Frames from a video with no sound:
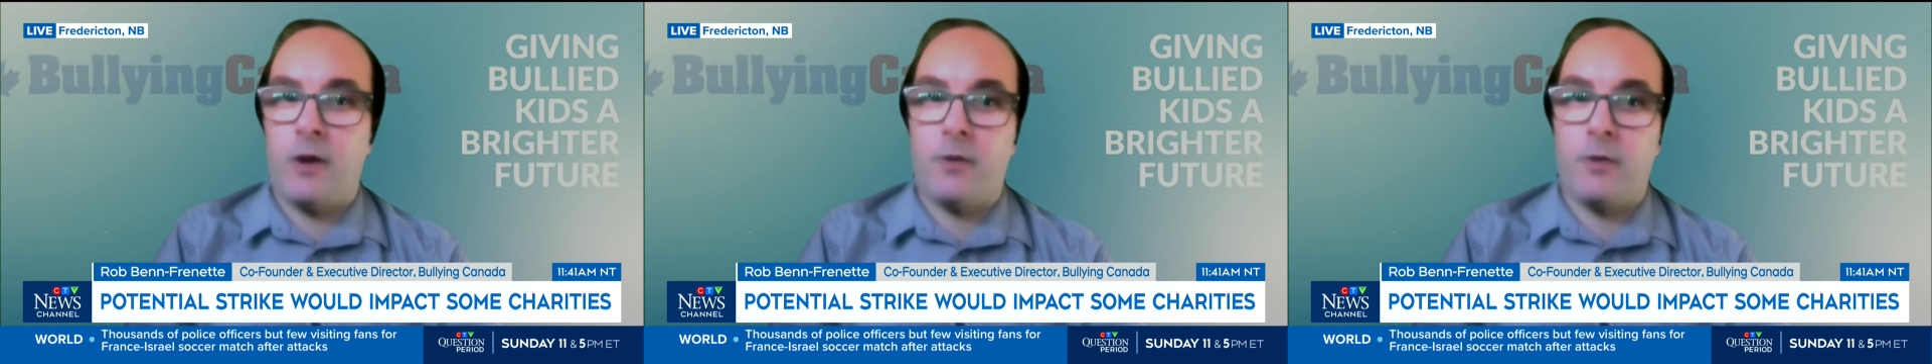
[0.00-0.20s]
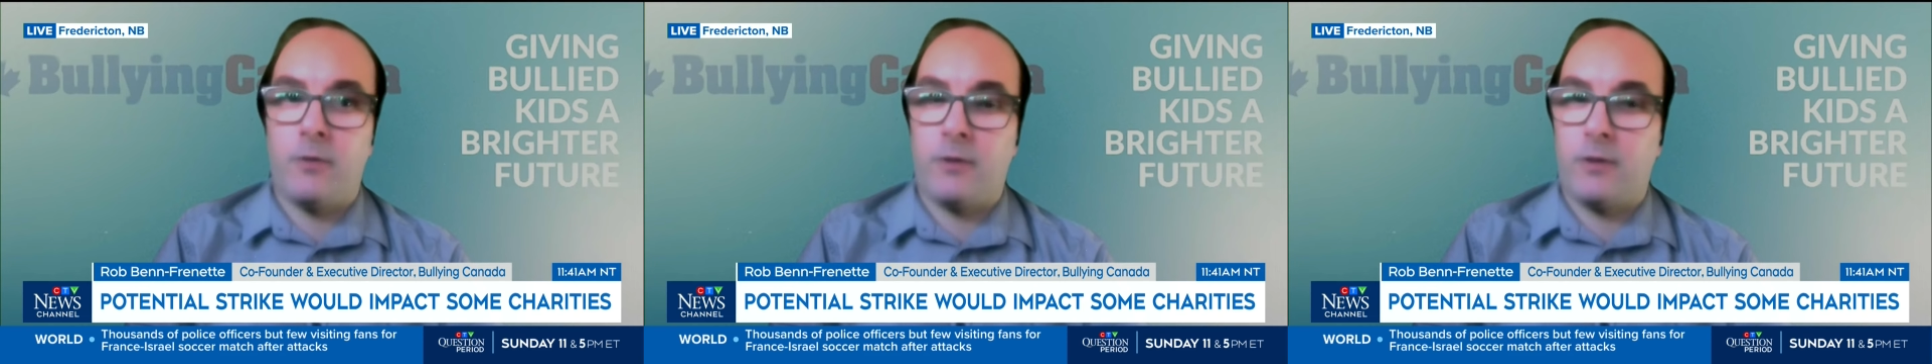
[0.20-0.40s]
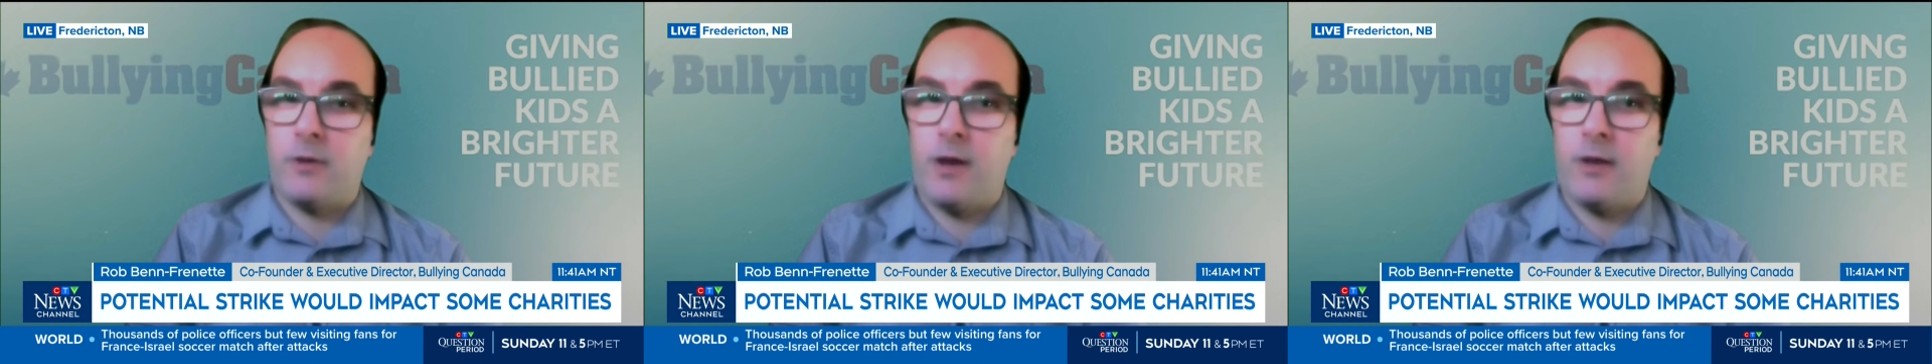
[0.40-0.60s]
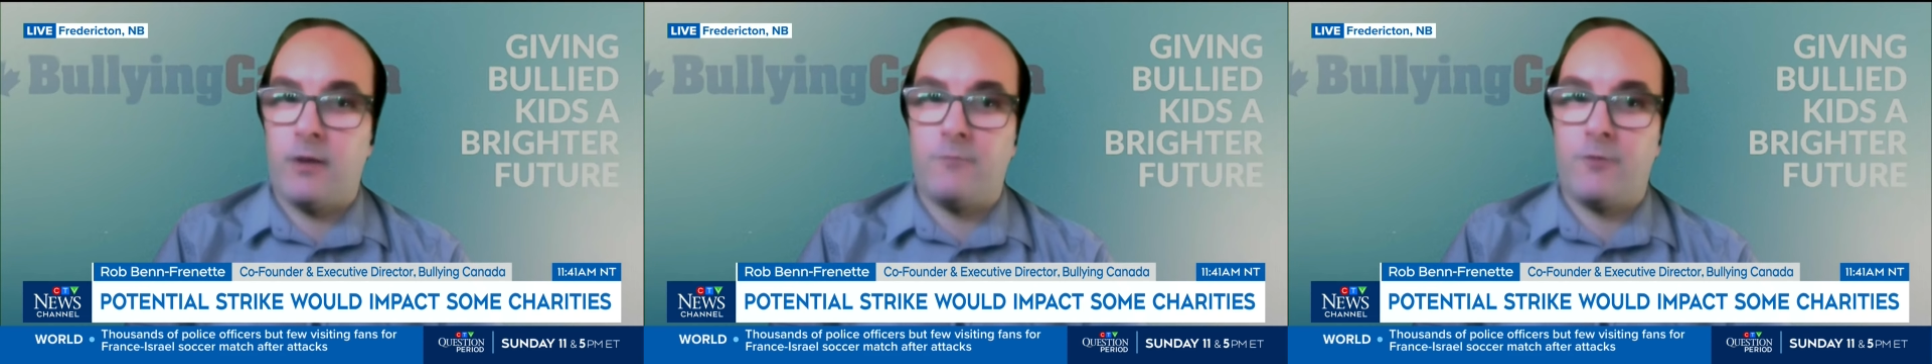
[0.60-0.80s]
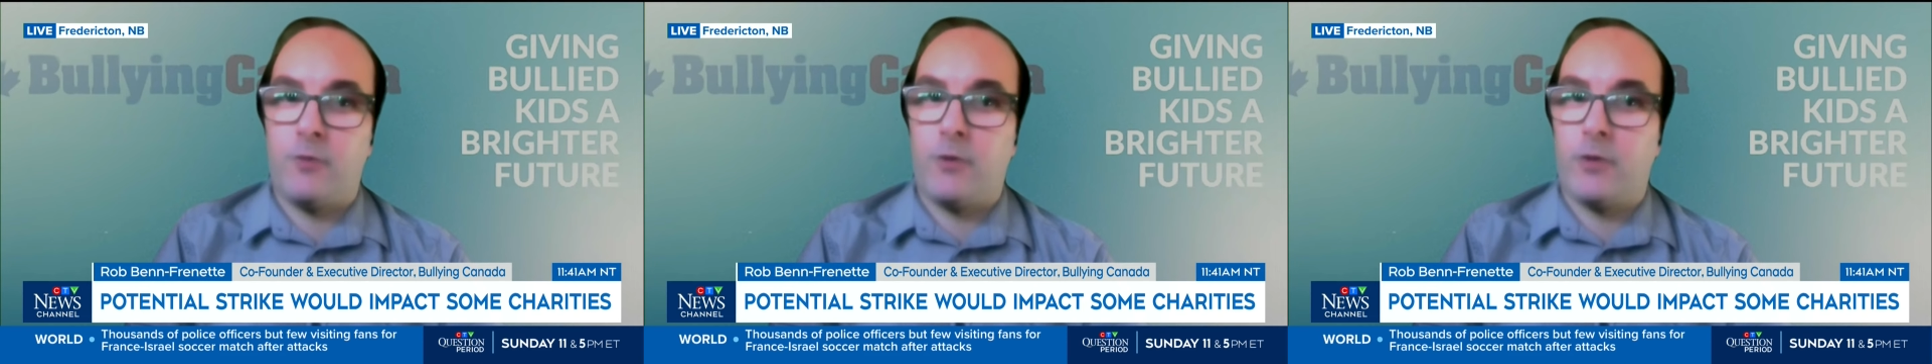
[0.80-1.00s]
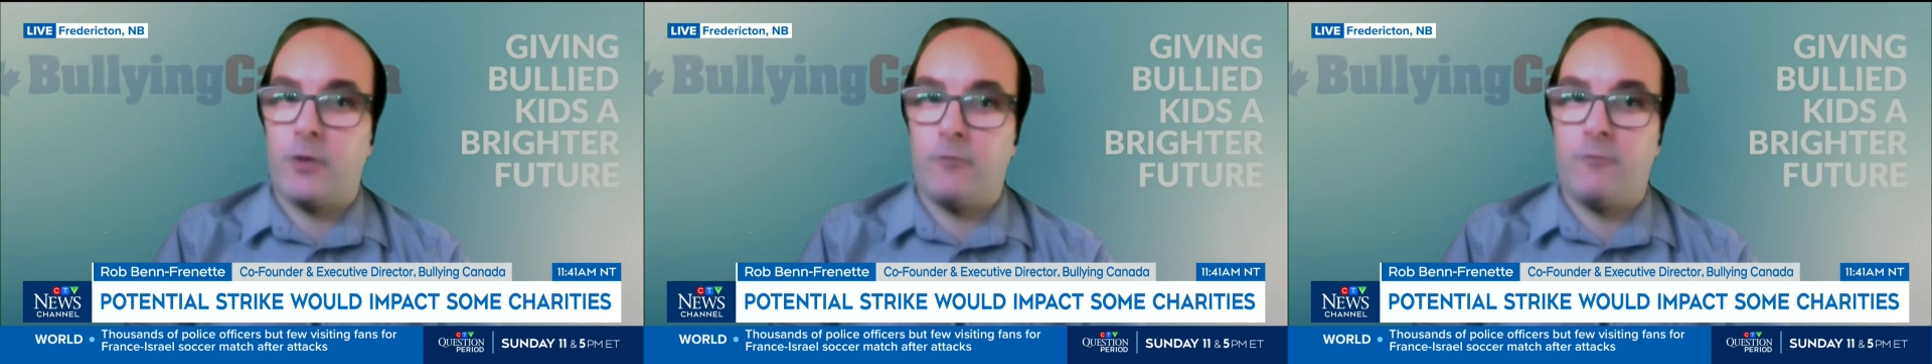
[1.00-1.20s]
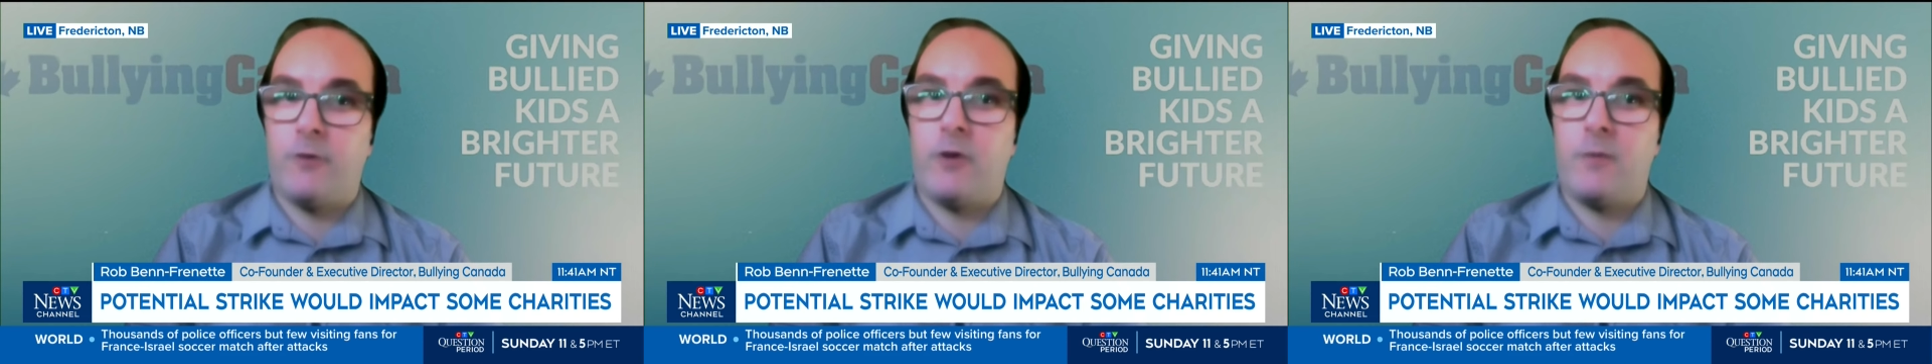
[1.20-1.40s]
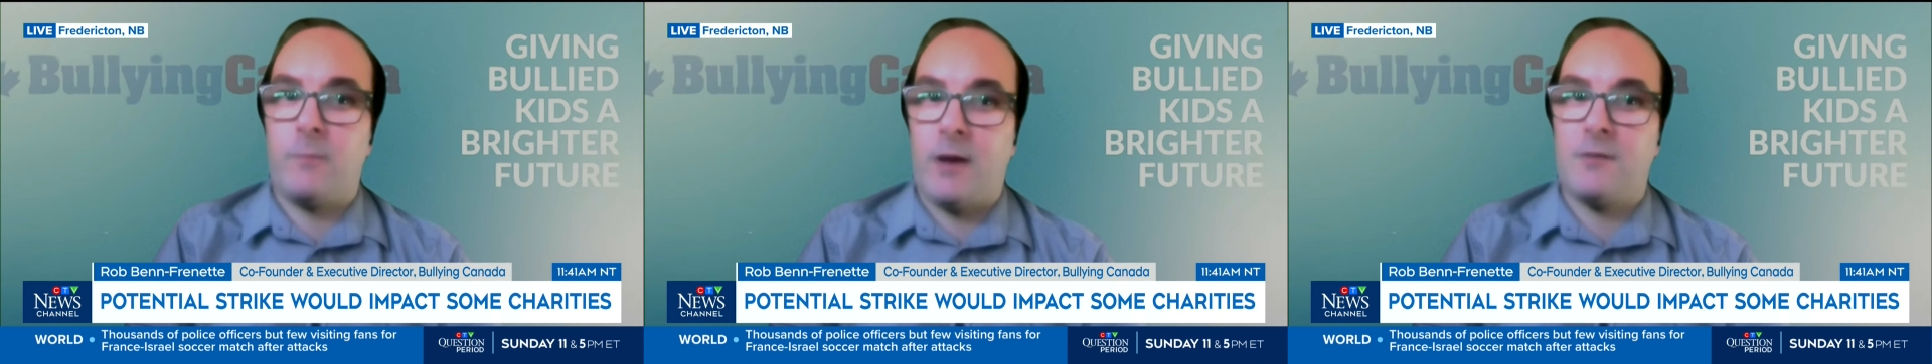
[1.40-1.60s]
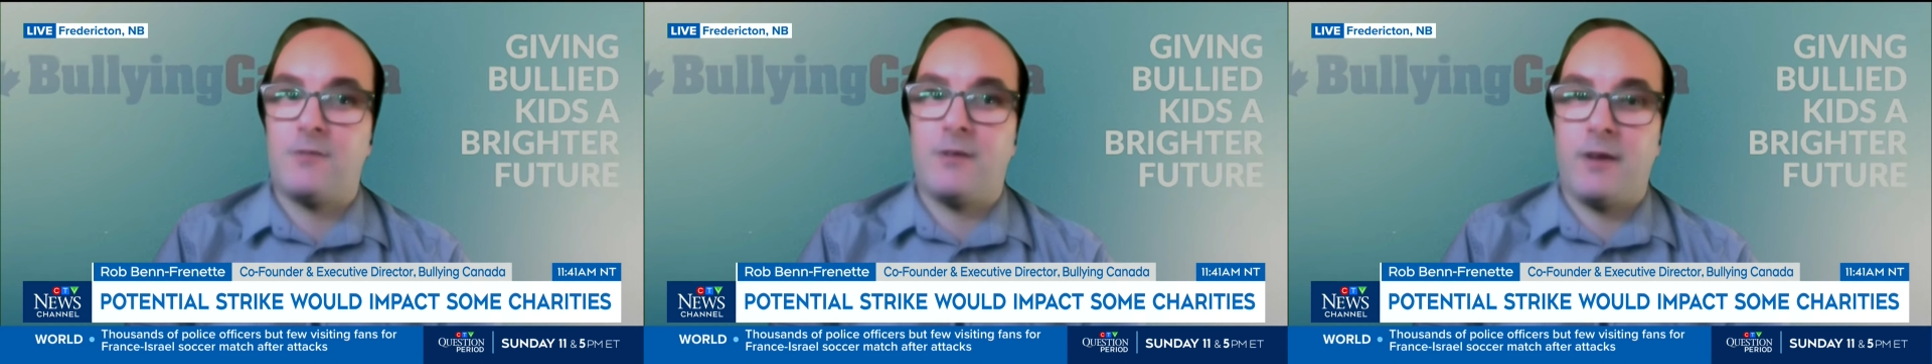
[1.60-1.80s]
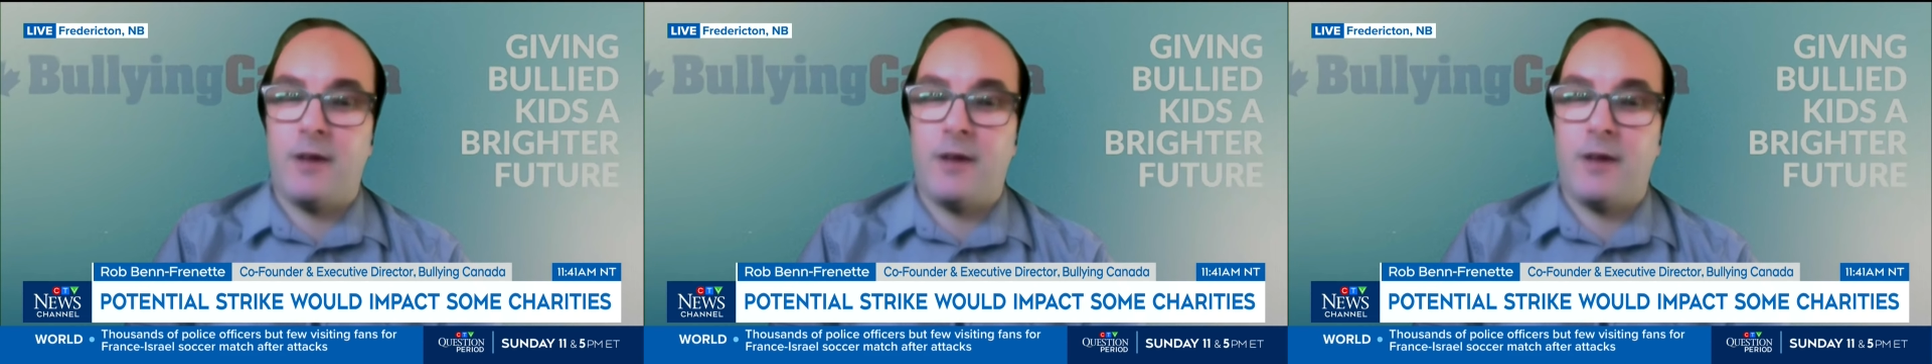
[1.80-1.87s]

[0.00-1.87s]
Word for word: are kind of doing their very best